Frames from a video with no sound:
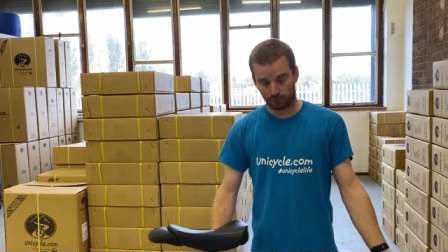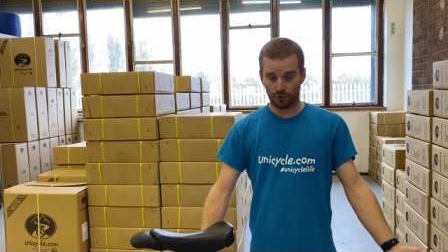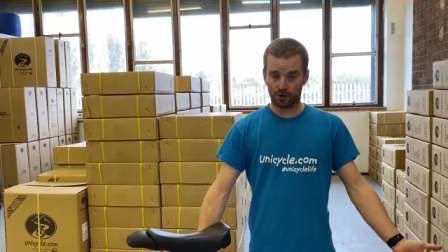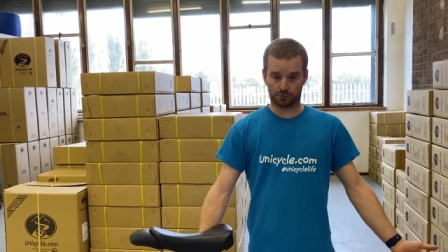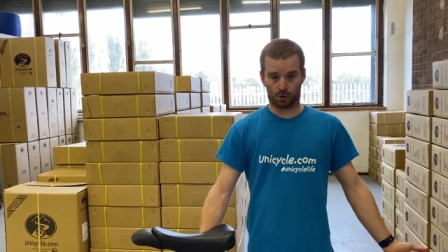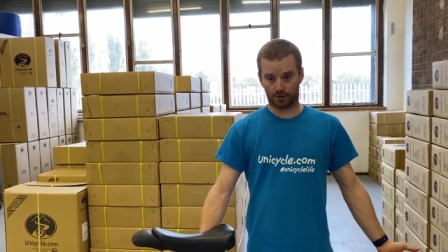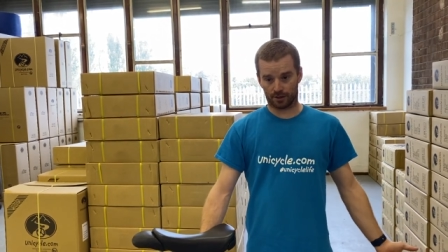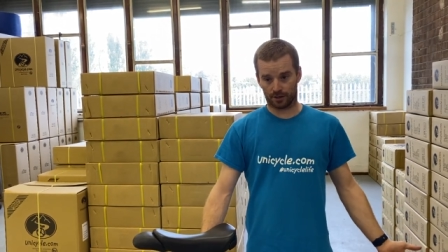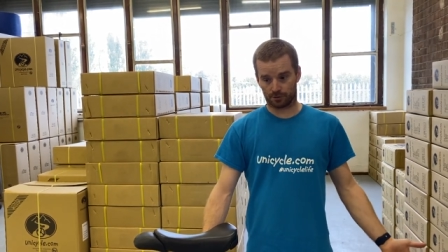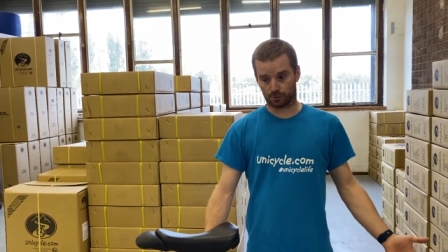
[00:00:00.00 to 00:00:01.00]
first
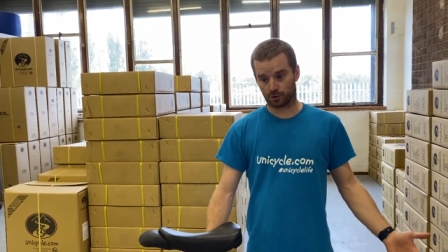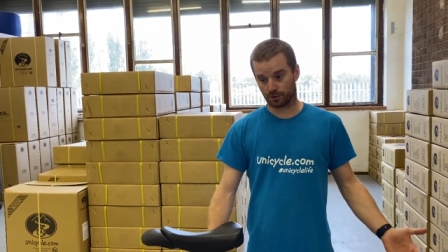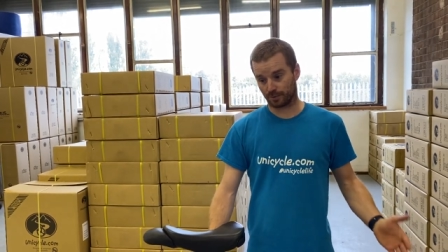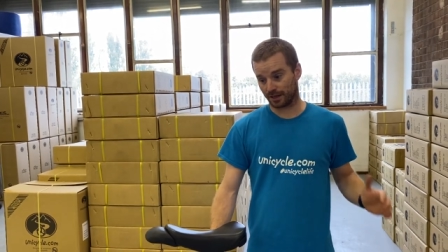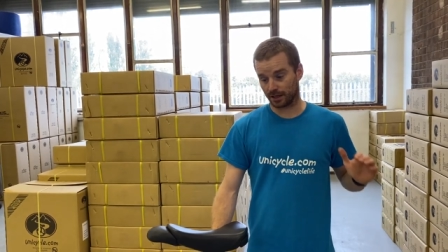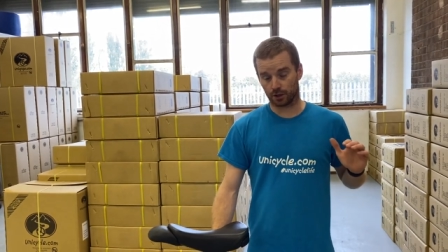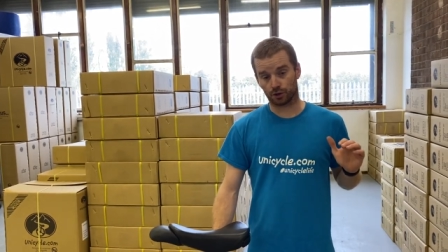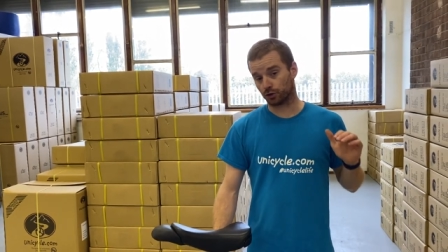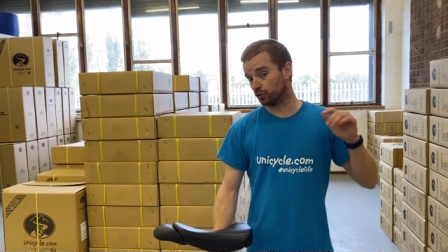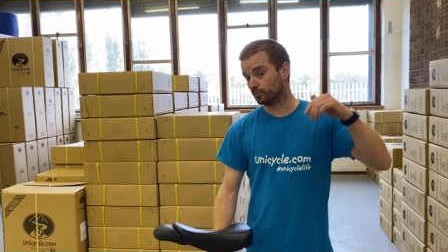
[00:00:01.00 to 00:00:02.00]
one is we're going to be
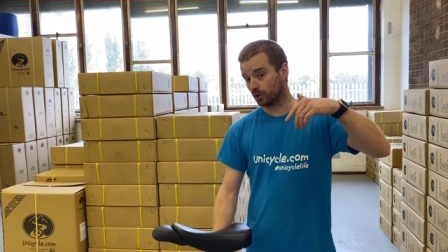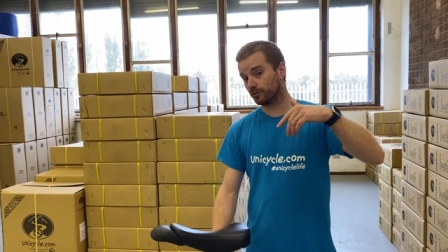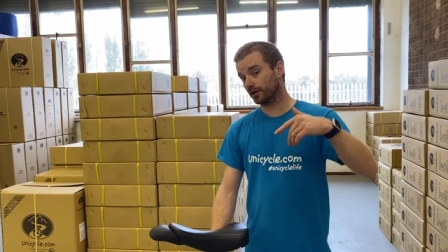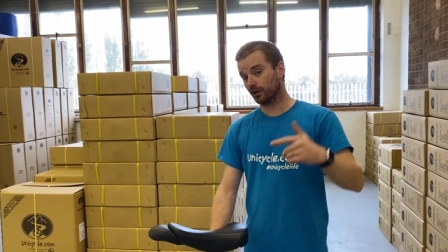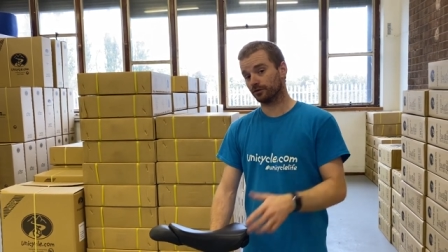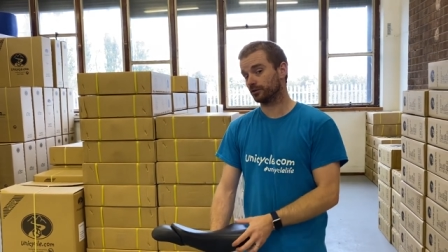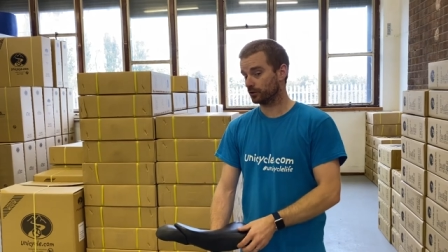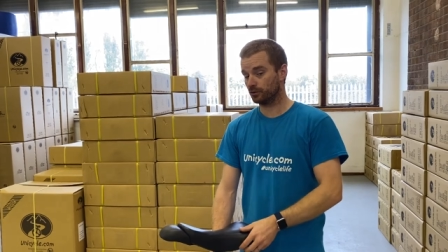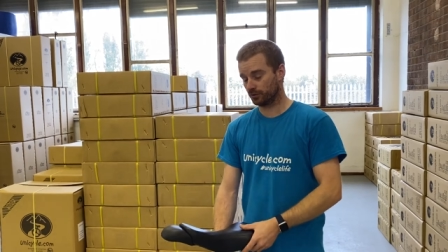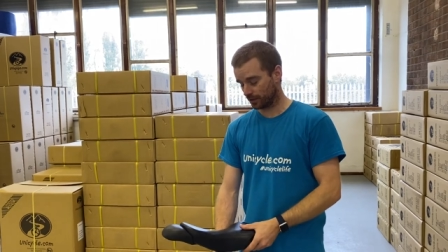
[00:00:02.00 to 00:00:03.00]
you moving onto
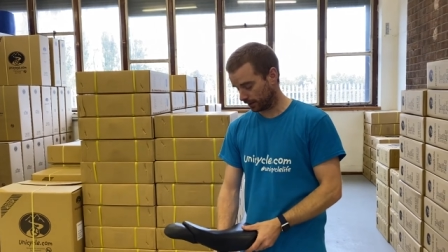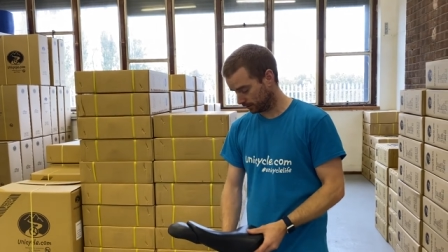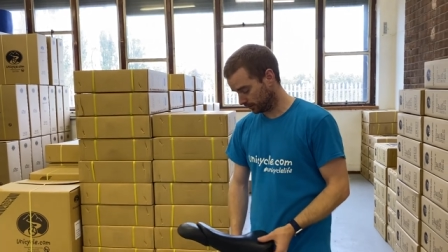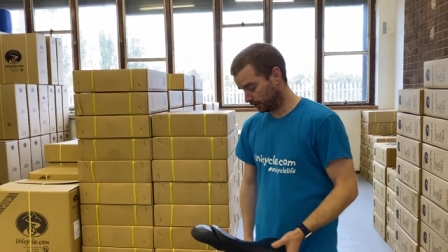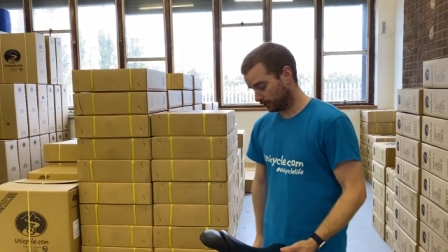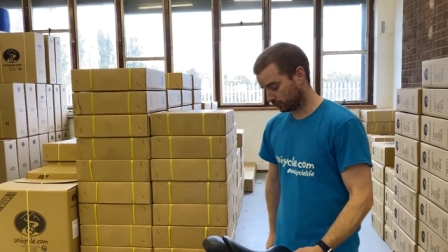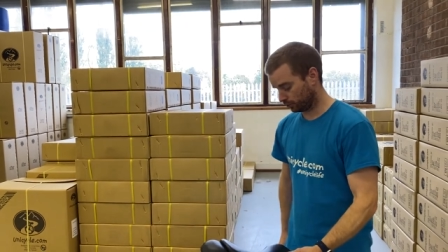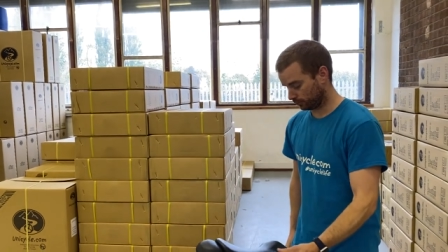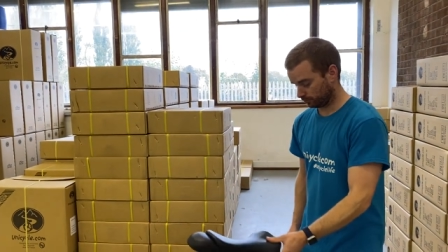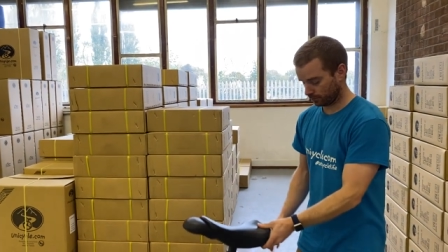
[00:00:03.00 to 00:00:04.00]
the unicycle.
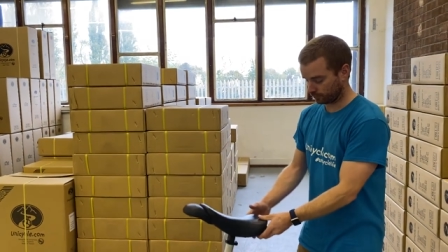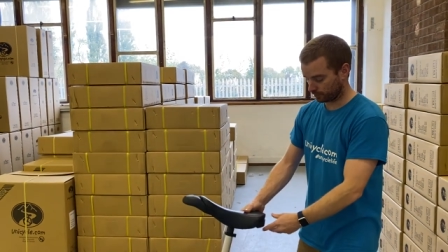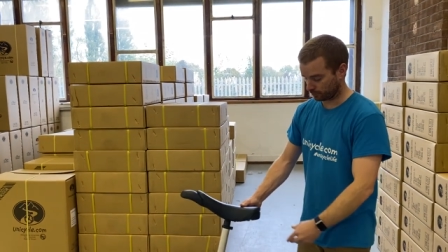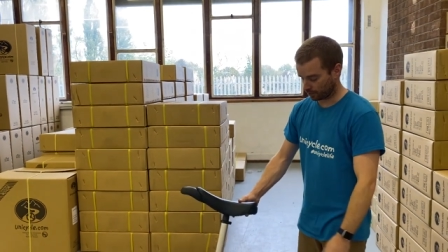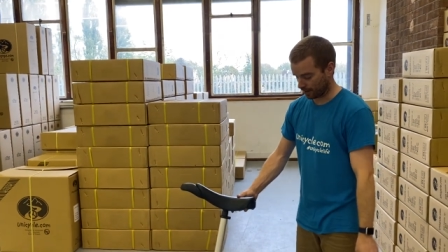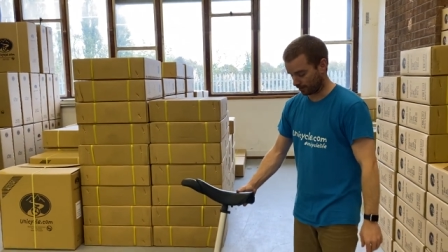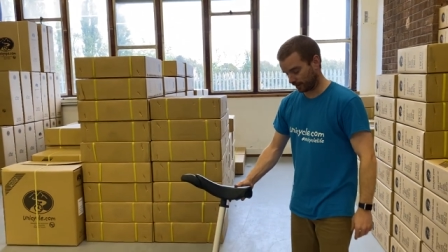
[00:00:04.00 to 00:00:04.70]
So obviously we've got our